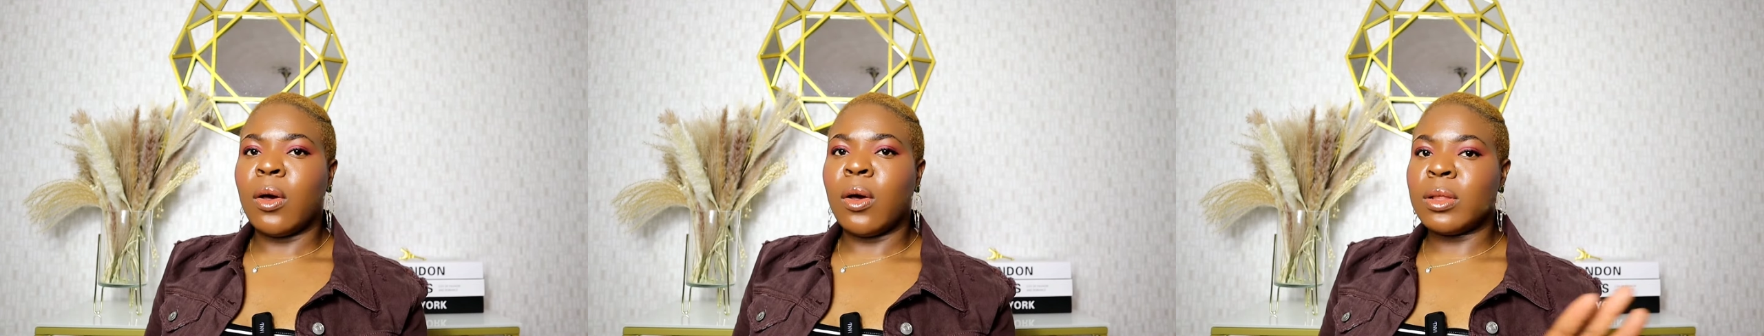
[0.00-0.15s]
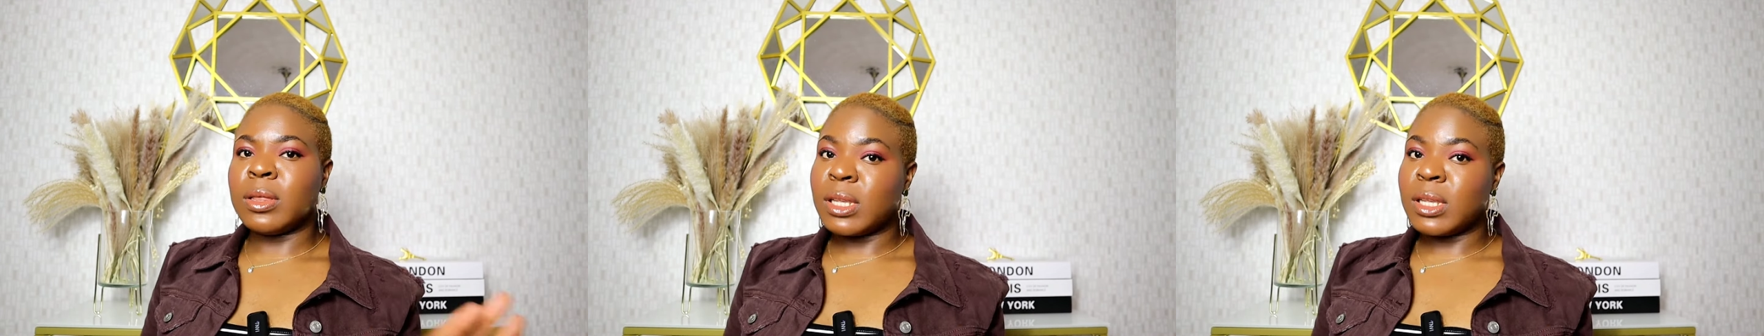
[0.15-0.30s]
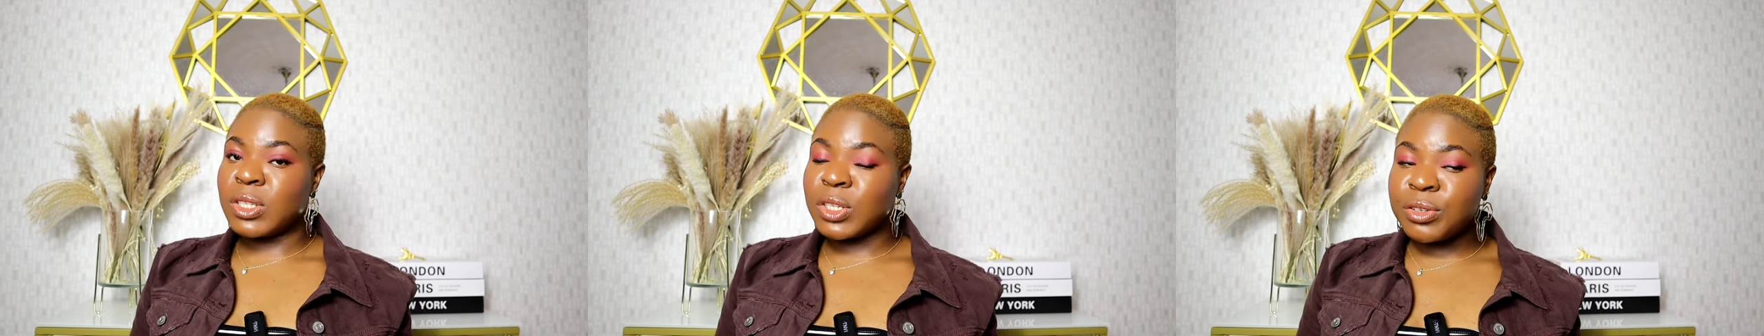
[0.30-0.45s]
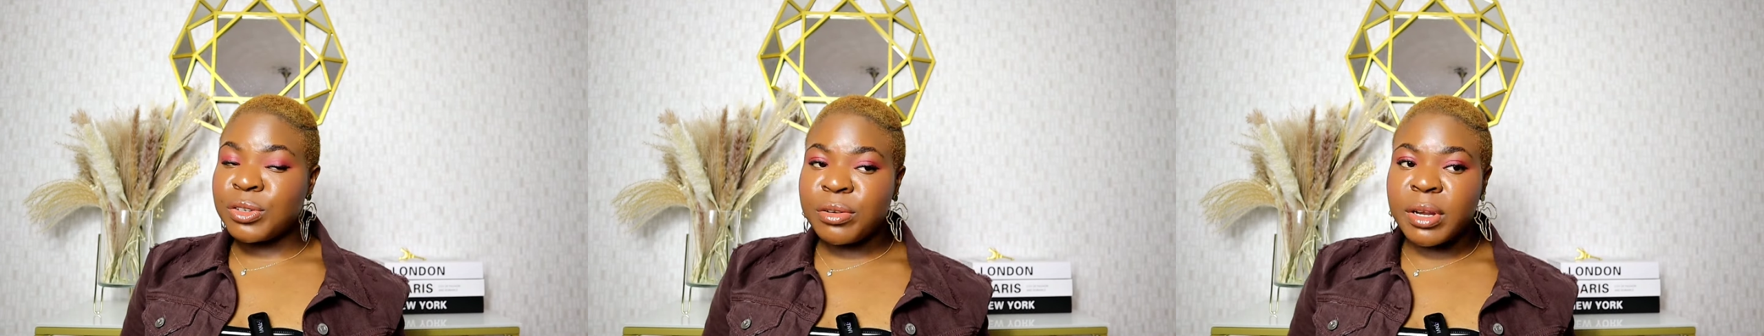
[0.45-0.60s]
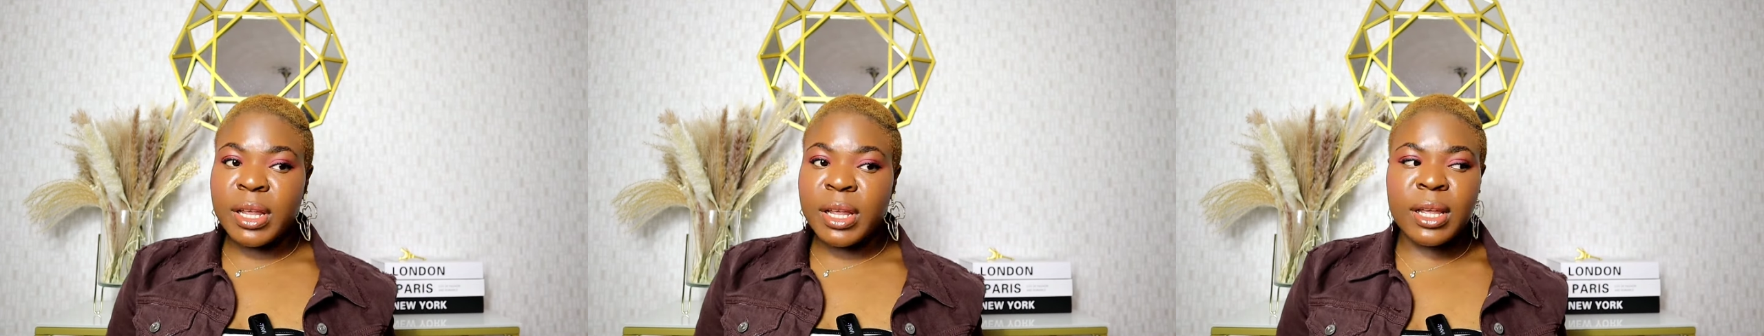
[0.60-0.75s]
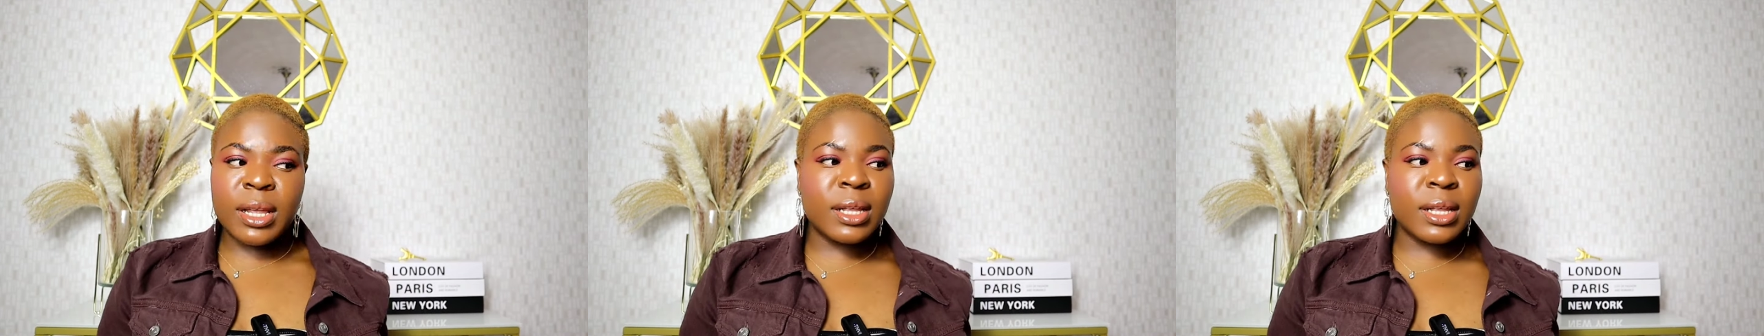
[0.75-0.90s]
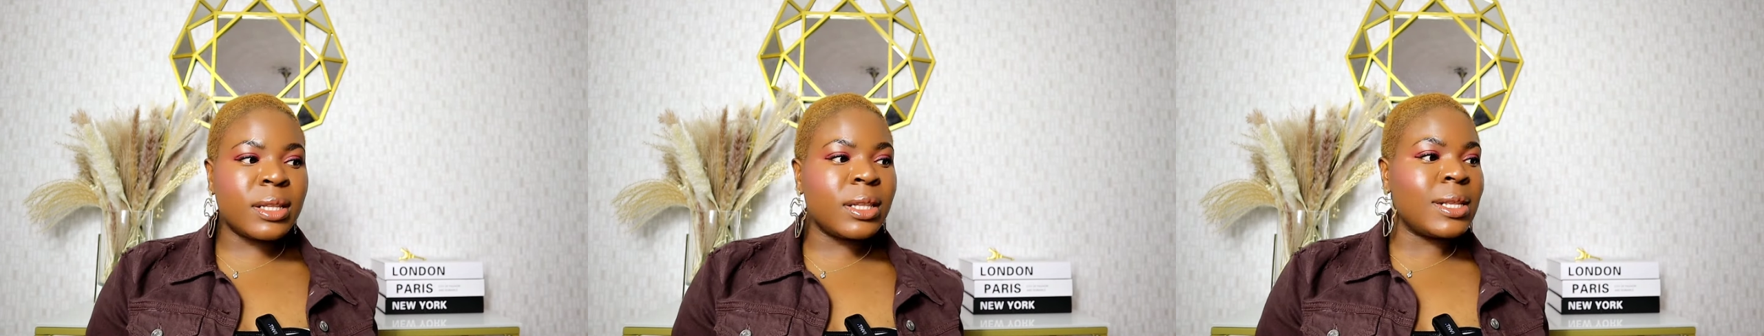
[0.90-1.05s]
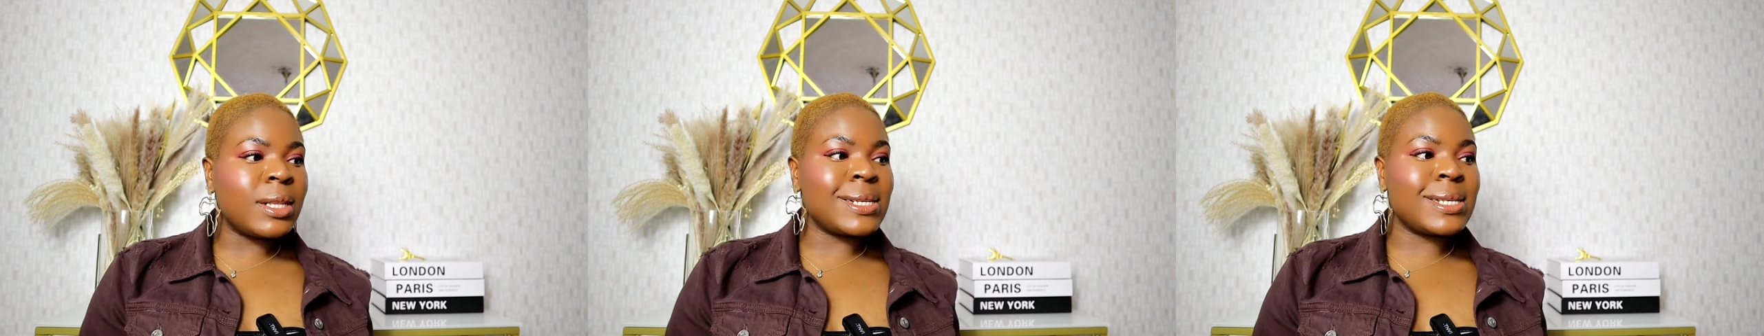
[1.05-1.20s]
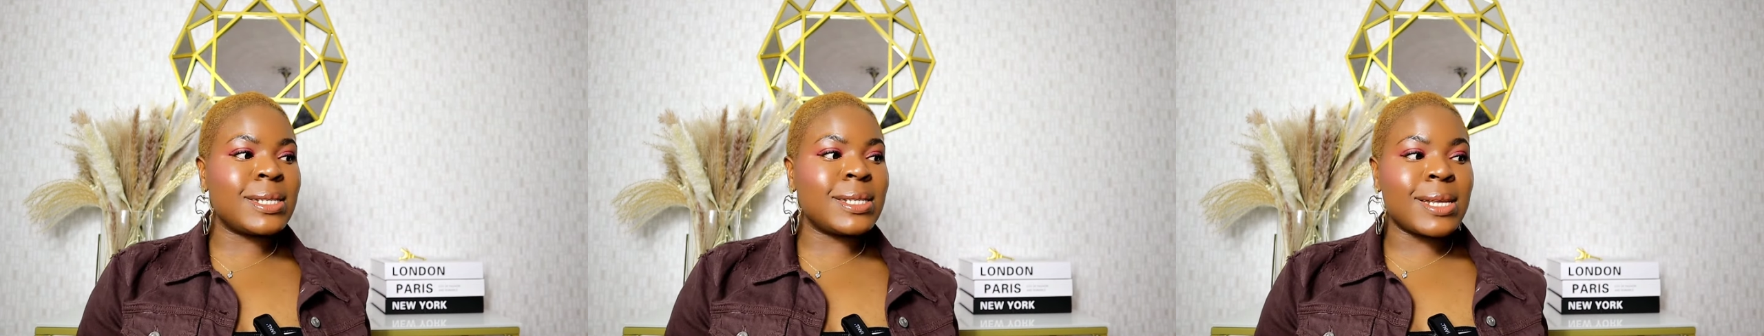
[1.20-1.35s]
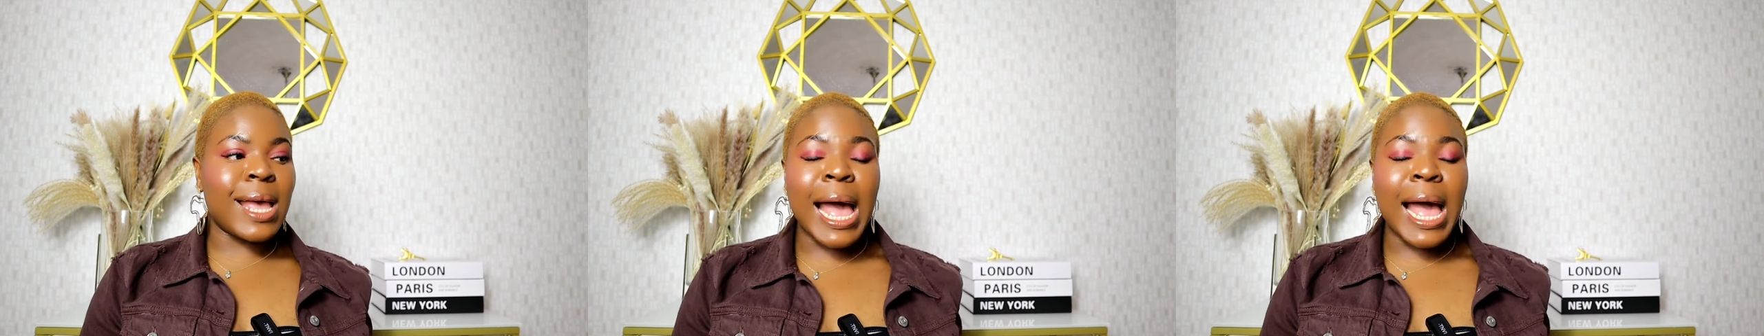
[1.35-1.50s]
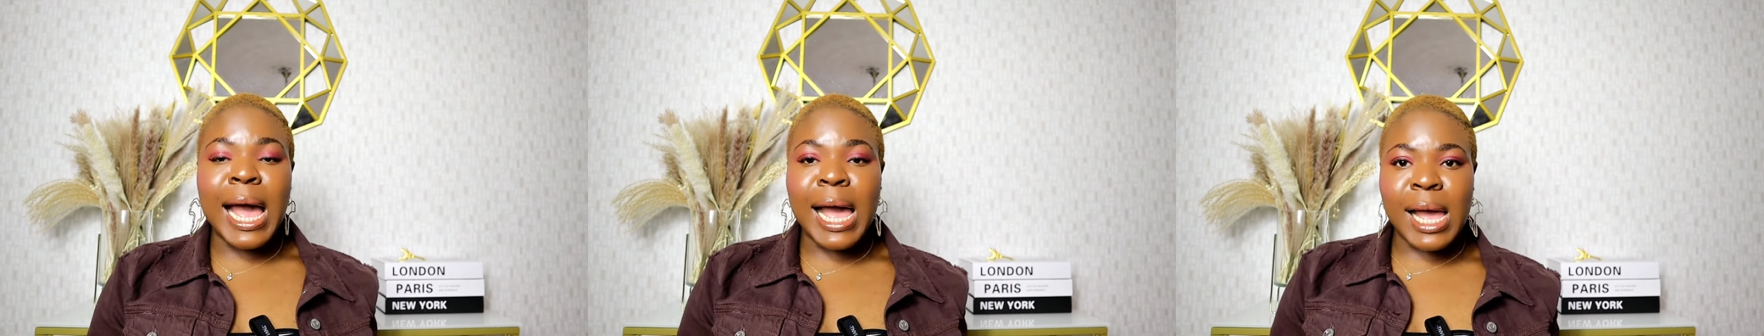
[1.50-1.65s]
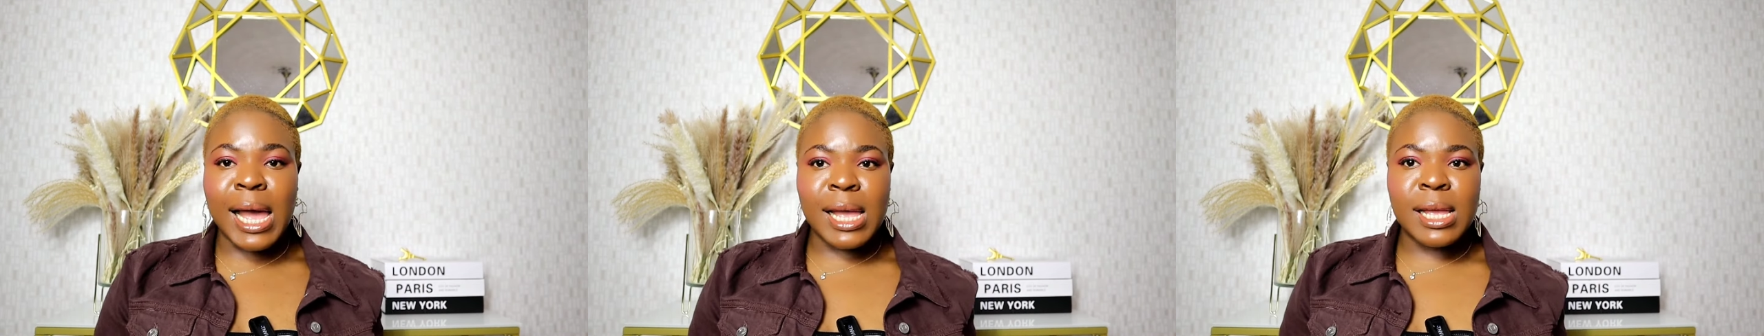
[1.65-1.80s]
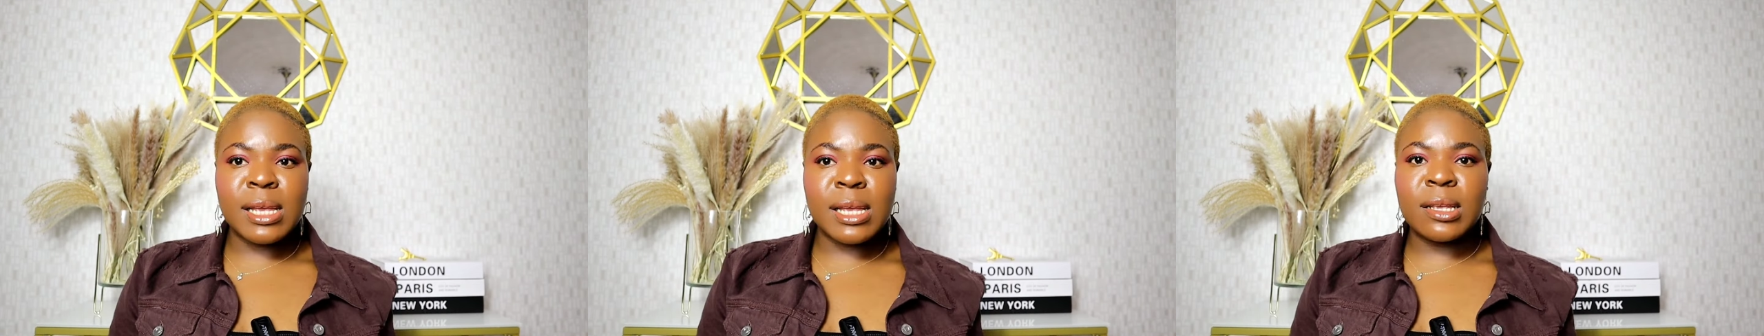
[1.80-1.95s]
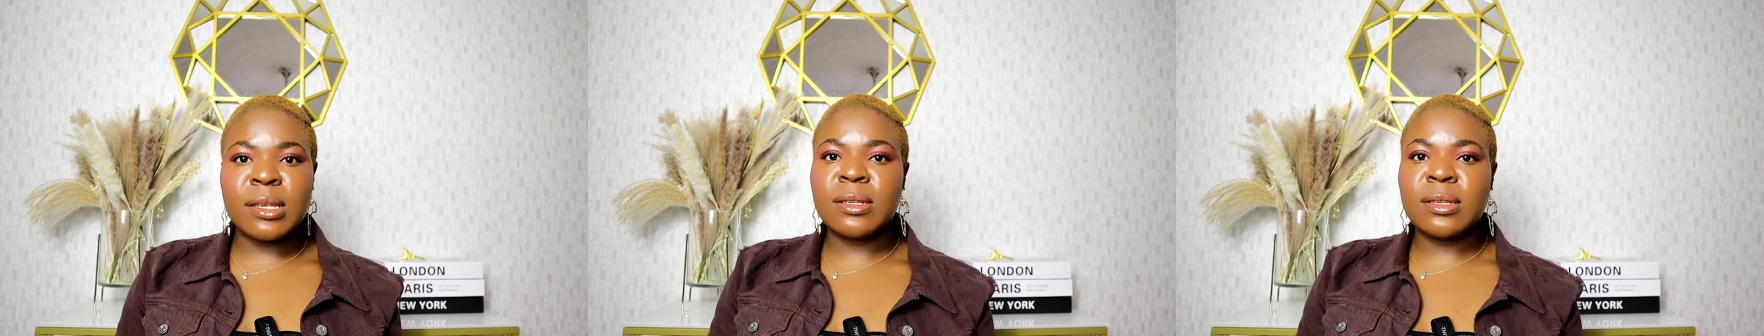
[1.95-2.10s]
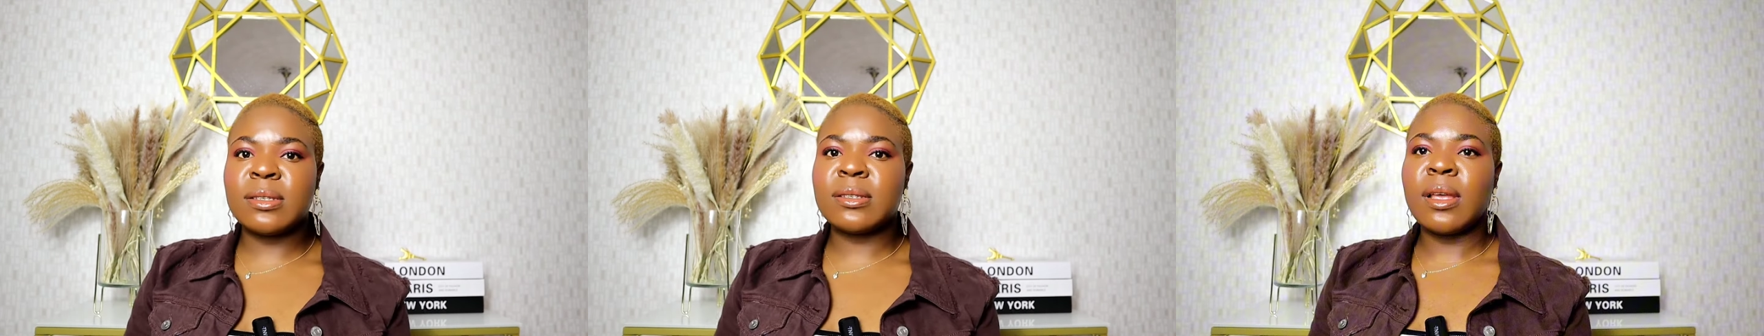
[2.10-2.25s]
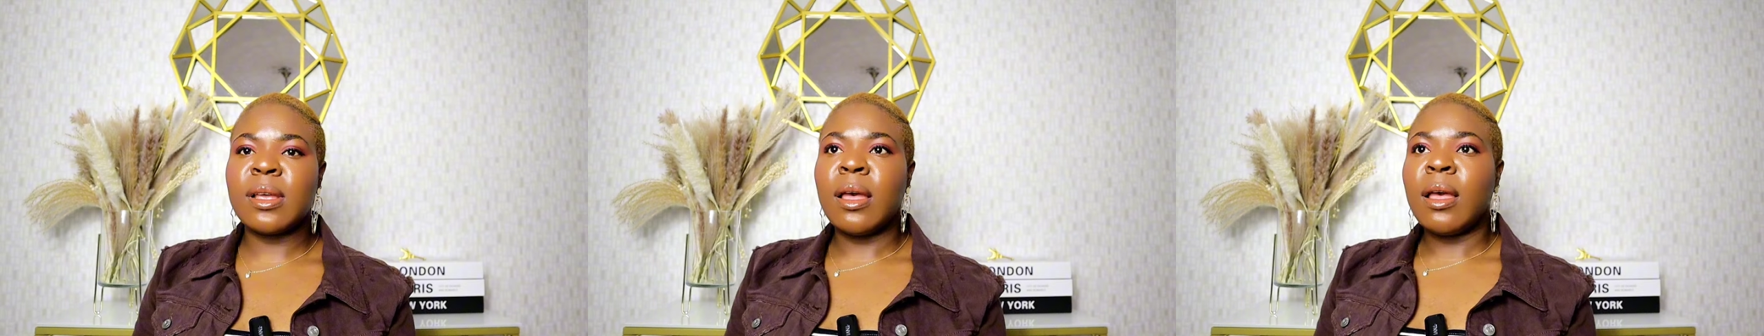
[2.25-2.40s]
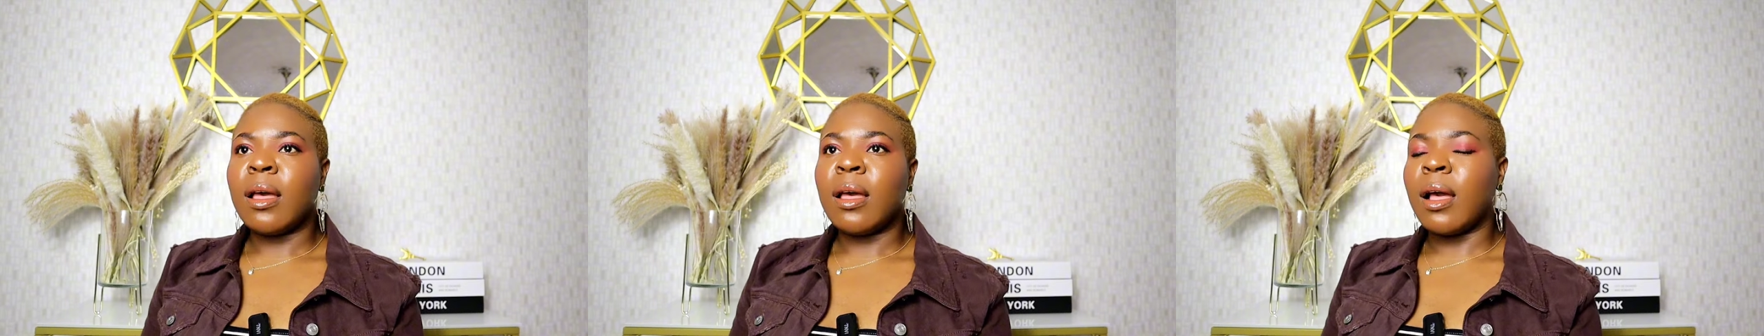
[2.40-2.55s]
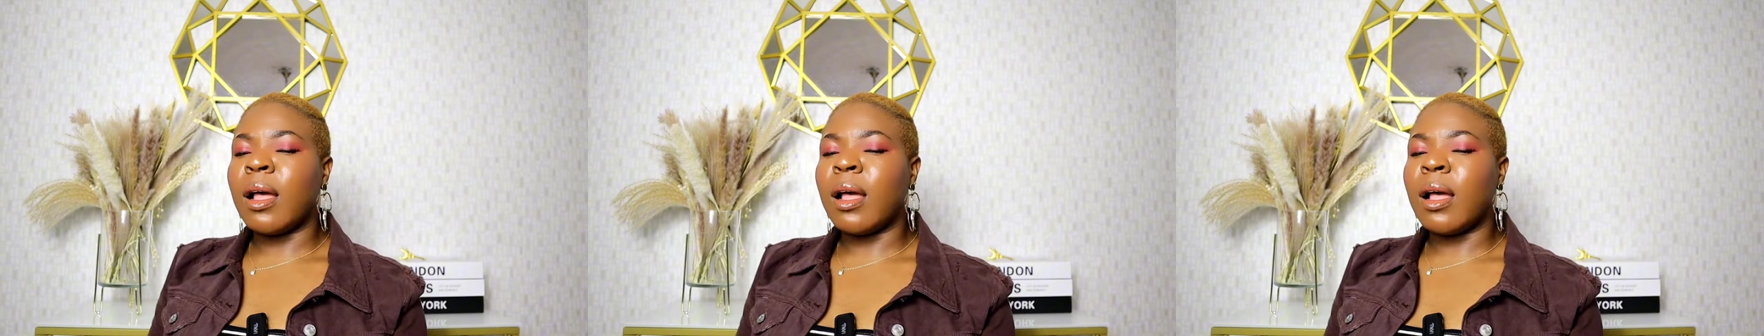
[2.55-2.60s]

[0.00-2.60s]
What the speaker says: on the screen, the size,